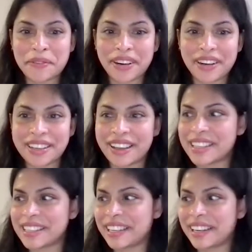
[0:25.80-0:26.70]
for
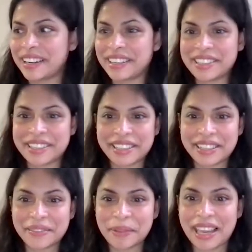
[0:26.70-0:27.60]
us here. It's
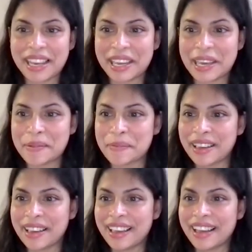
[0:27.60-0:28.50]
8
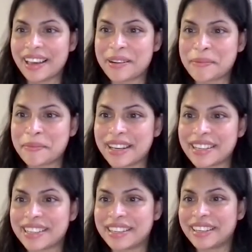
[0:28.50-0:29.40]
a.m.
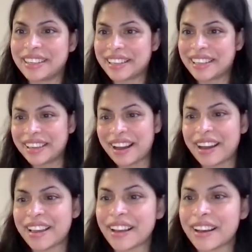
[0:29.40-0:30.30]
But
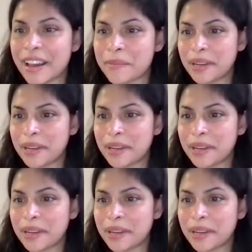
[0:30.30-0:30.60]
I have